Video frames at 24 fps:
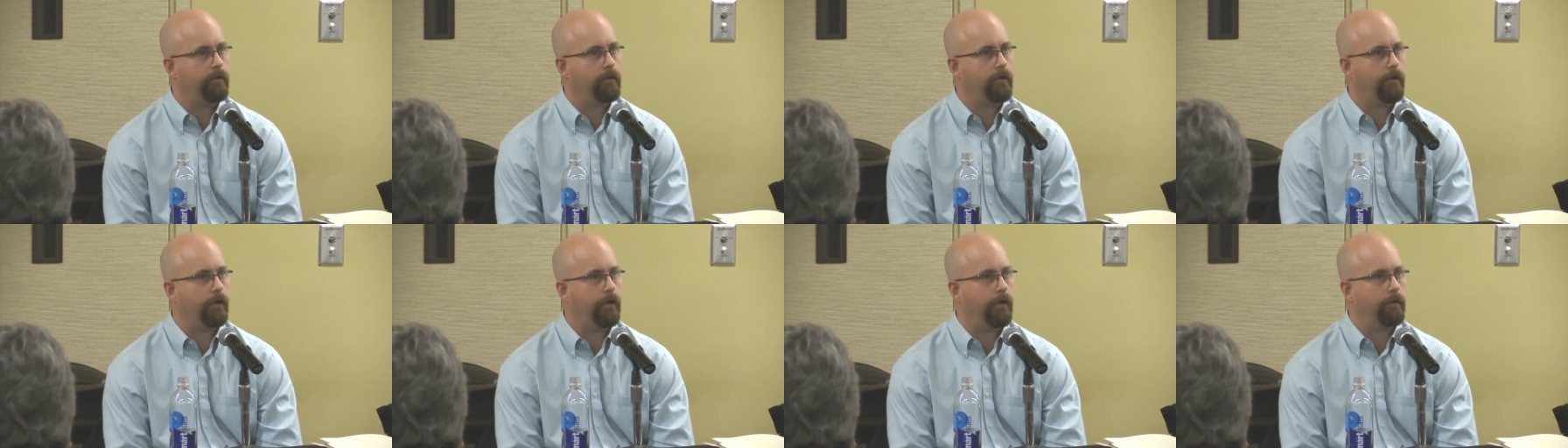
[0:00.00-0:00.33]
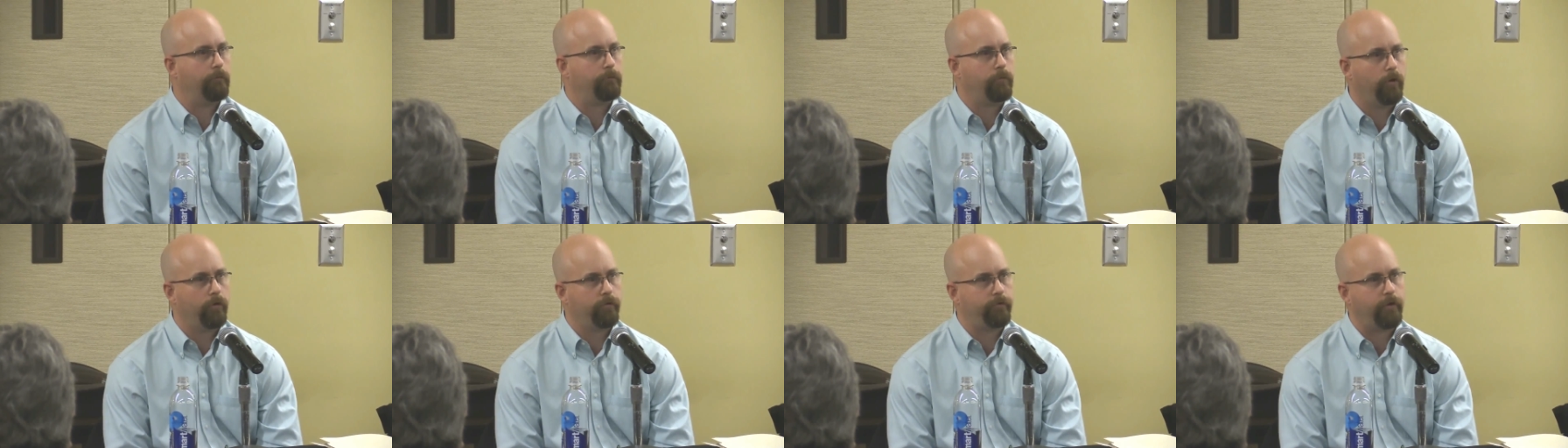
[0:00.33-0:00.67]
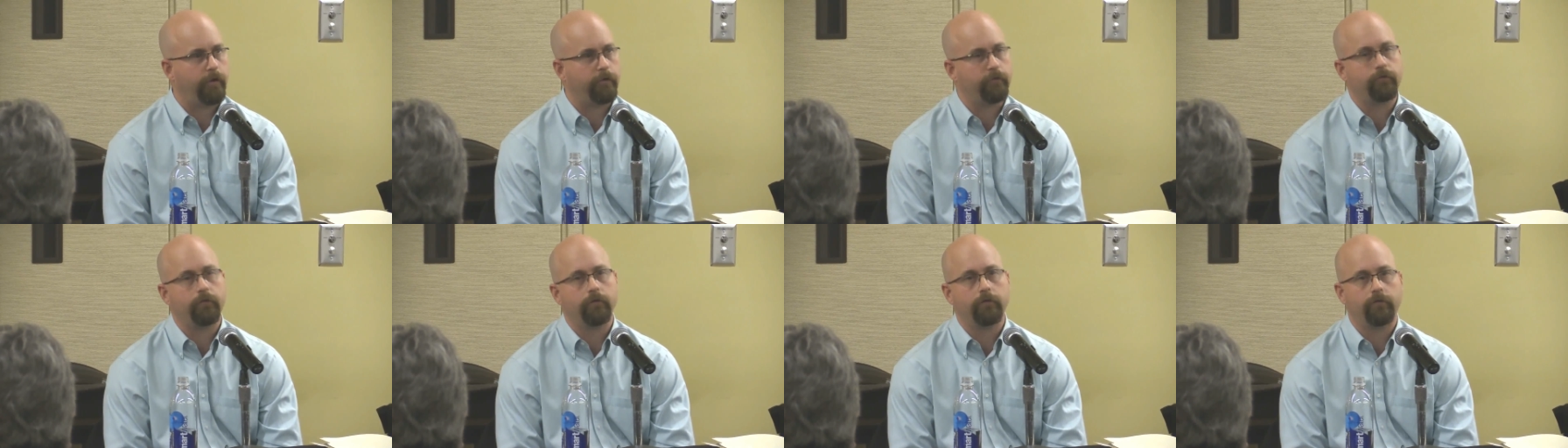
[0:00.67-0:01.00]
uh,
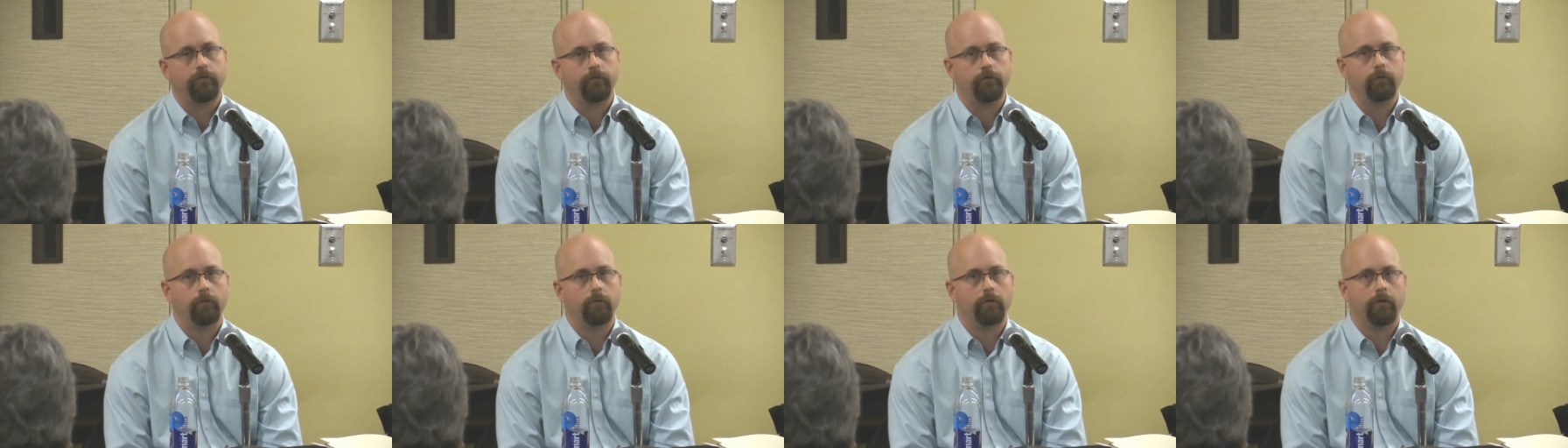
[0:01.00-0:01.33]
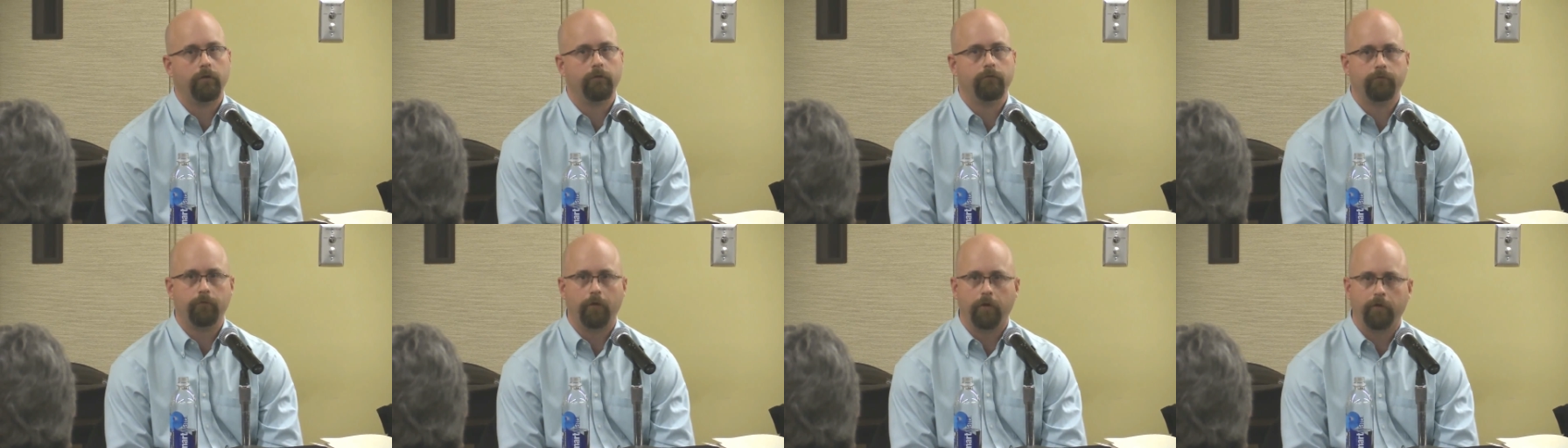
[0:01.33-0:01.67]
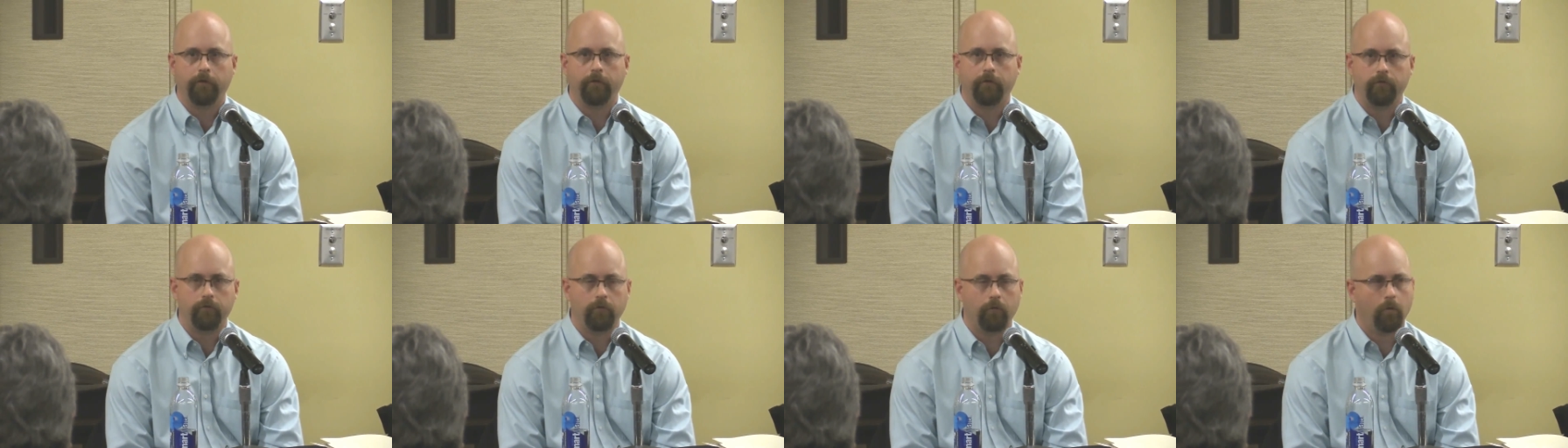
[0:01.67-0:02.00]
protesters who were in front
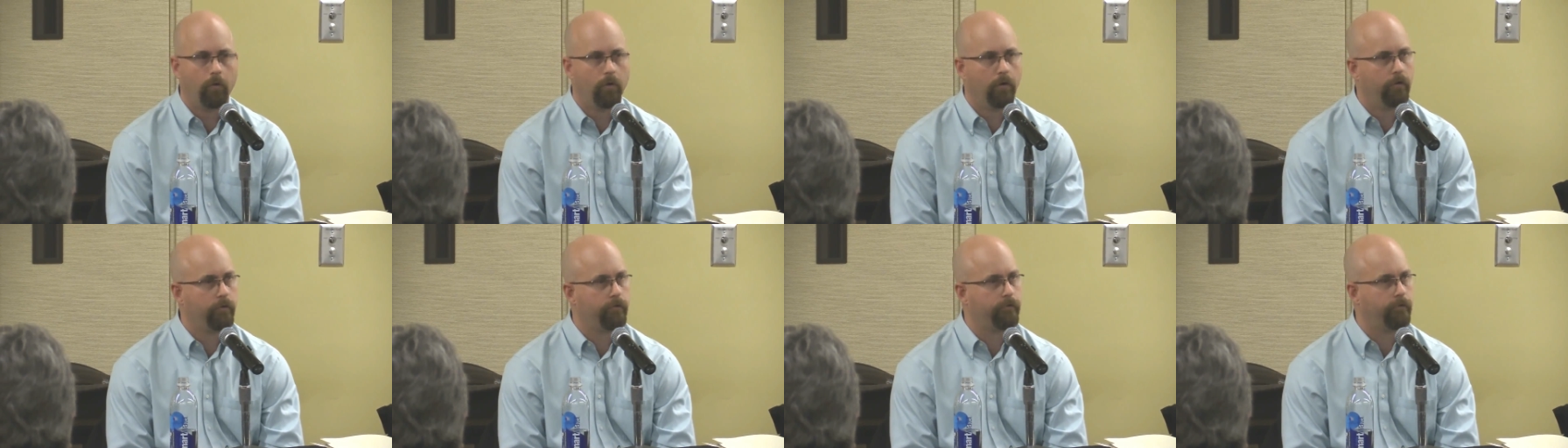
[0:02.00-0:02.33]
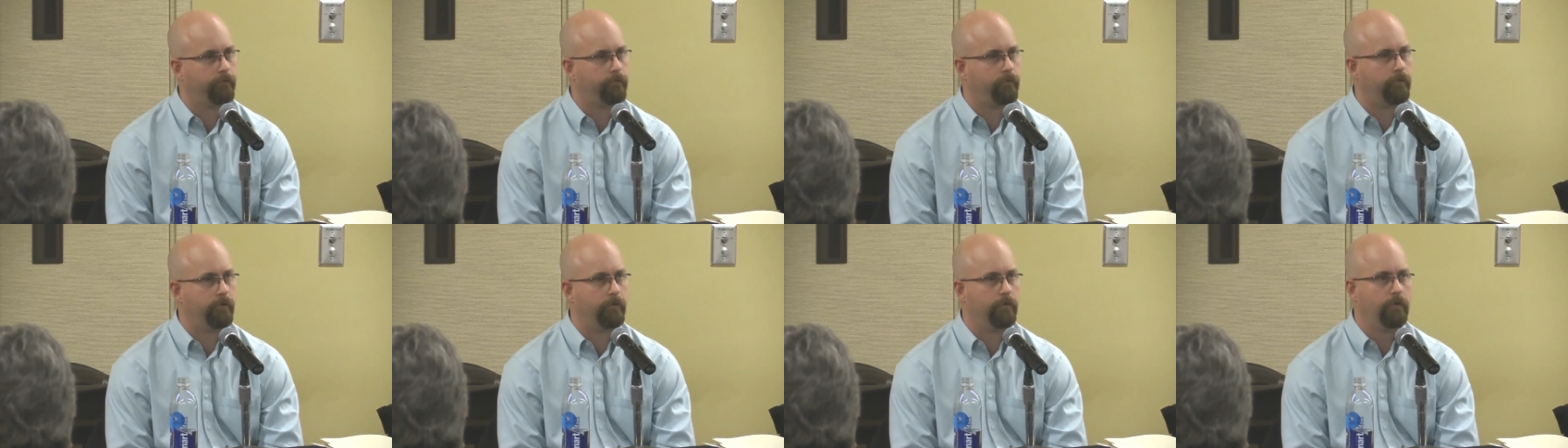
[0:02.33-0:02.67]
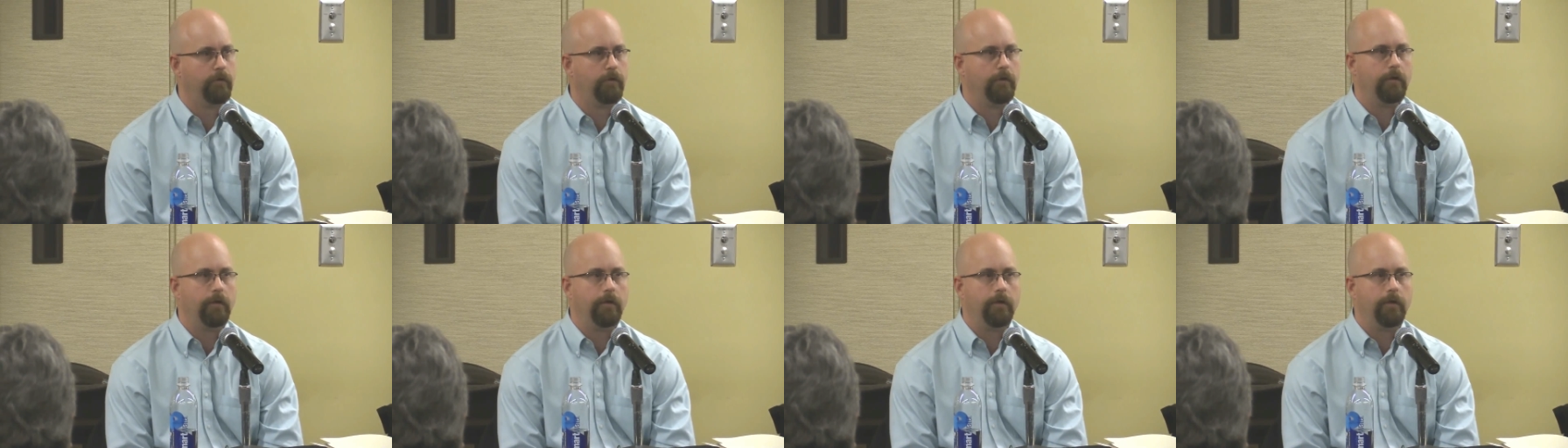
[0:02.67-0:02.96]
of the doors of the